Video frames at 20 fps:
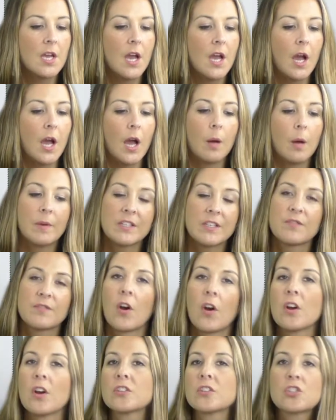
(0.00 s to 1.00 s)
as
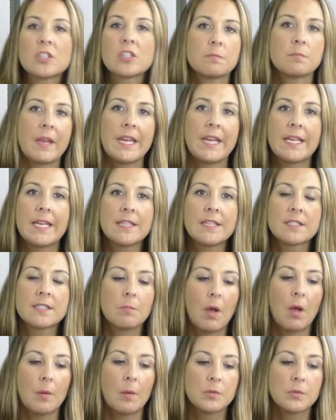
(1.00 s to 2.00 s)
far as just making some
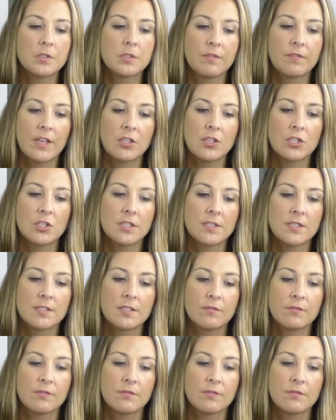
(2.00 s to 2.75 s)
observations